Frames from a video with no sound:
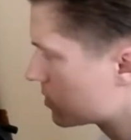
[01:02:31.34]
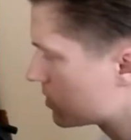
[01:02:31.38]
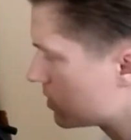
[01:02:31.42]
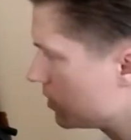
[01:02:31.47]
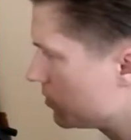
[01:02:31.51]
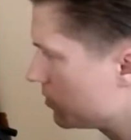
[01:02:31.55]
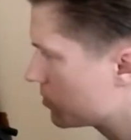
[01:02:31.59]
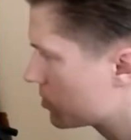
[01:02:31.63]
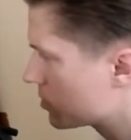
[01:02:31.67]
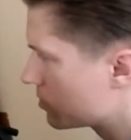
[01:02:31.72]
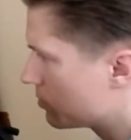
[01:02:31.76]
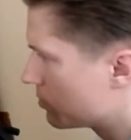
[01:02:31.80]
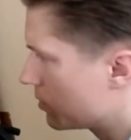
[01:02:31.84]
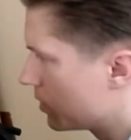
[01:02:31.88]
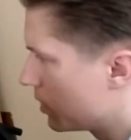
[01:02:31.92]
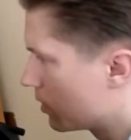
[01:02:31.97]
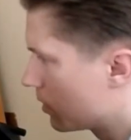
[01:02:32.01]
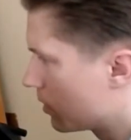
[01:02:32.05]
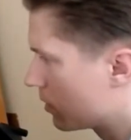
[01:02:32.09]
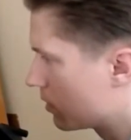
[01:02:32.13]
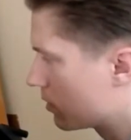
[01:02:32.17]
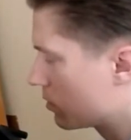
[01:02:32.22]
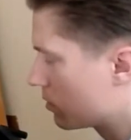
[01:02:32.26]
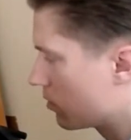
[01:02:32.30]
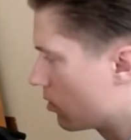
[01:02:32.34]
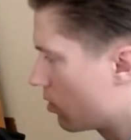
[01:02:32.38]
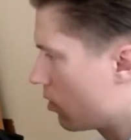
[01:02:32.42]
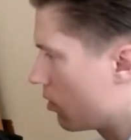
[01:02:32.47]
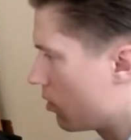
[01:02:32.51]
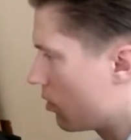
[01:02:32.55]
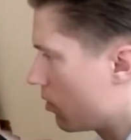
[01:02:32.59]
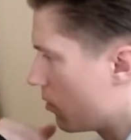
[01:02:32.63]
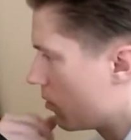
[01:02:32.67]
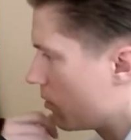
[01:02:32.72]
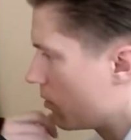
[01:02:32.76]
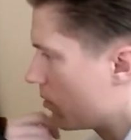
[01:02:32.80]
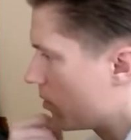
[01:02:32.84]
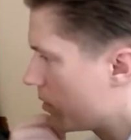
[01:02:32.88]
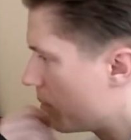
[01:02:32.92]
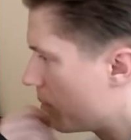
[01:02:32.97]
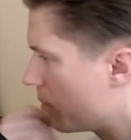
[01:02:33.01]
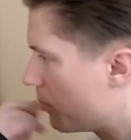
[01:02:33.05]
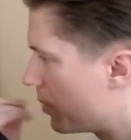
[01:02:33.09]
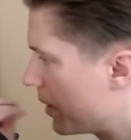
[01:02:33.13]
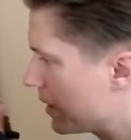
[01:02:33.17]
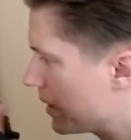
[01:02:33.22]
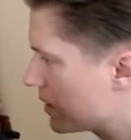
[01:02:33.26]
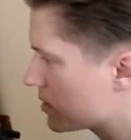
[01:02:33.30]
it seems to me that the
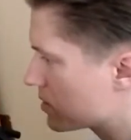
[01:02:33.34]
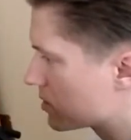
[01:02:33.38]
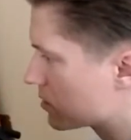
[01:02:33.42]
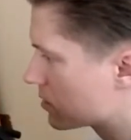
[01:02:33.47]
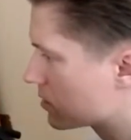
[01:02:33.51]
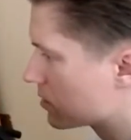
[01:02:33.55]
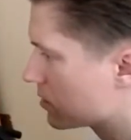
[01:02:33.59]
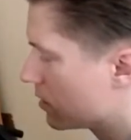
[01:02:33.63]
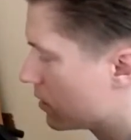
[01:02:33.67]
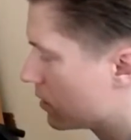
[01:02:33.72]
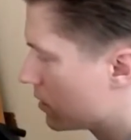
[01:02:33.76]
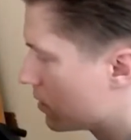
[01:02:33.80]
best